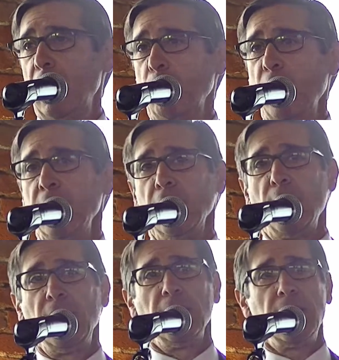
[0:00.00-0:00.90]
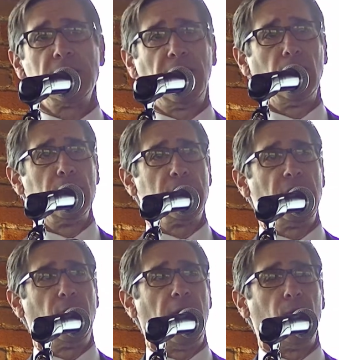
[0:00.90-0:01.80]
When the Great Lakes St. Lawrence
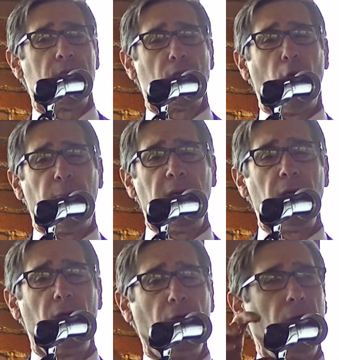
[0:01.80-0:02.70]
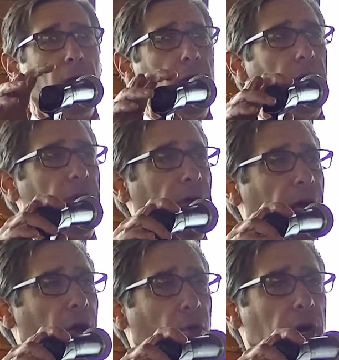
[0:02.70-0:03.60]
Seaway was opened,
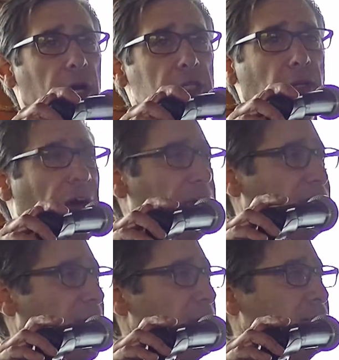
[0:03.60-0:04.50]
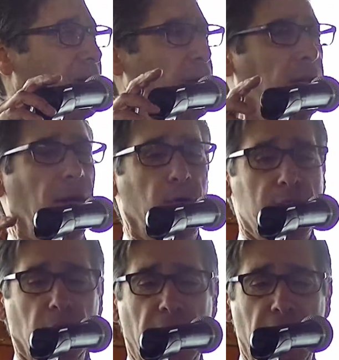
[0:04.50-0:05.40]
there was a lot of fanfare, there was
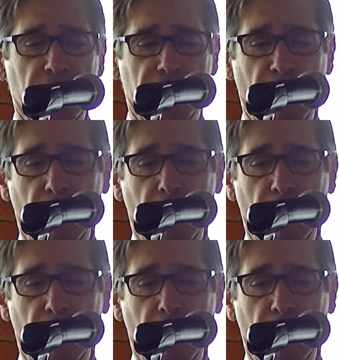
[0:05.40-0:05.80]
a lot of